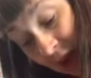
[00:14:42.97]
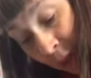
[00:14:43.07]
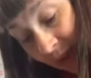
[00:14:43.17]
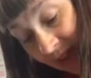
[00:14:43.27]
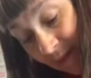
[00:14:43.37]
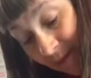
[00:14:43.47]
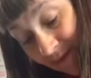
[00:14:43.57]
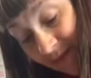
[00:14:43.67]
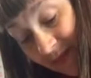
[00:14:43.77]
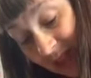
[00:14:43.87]
what
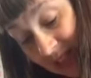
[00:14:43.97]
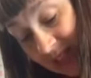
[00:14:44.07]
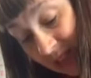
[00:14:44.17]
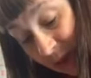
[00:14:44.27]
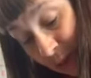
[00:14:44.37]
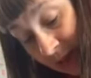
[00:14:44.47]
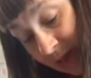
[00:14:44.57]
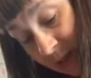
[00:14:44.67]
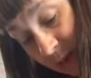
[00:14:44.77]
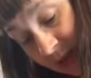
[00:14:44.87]
that signal means,
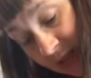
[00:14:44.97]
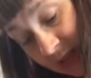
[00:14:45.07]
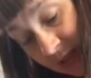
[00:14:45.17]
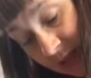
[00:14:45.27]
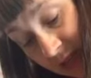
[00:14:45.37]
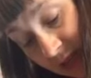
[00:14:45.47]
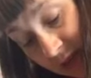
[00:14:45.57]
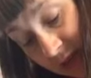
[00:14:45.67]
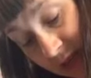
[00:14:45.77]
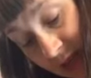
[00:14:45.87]
but it's
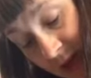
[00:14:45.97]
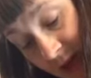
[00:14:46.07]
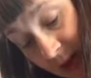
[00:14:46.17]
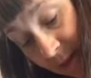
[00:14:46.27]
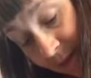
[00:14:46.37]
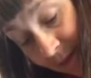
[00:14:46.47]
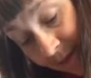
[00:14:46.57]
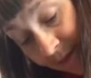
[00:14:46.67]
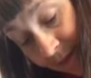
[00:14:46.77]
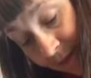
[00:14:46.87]
good
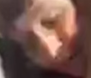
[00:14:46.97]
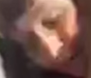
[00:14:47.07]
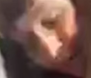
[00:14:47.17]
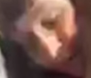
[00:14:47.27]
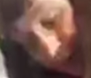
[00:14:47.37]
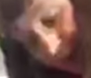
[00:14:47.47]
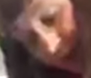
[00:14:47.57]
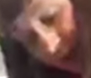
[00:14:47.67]
as you're